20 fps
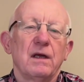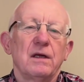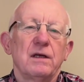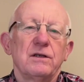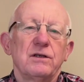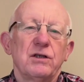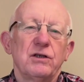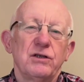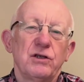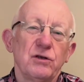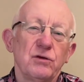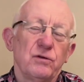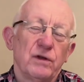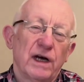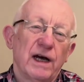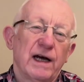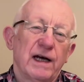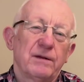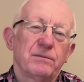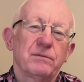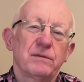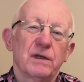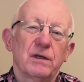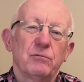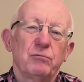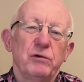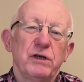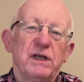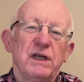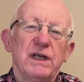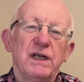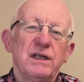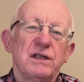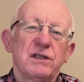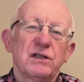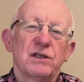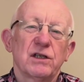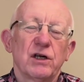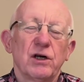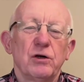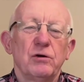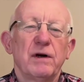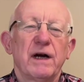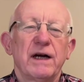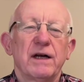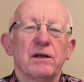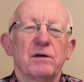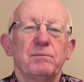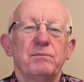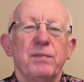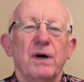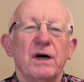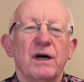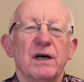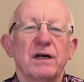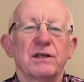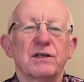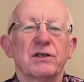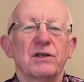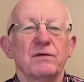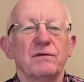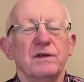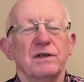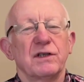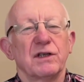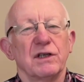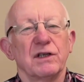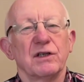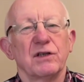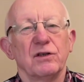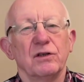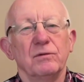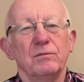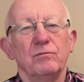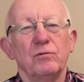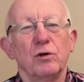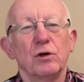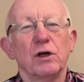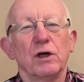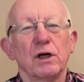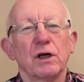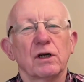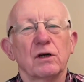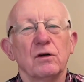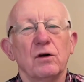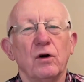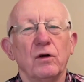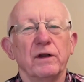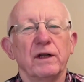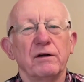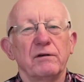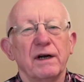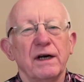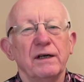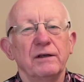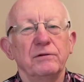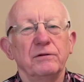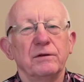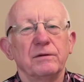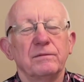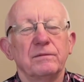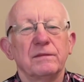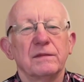To do that, we need to know how the parts of the system work on their own,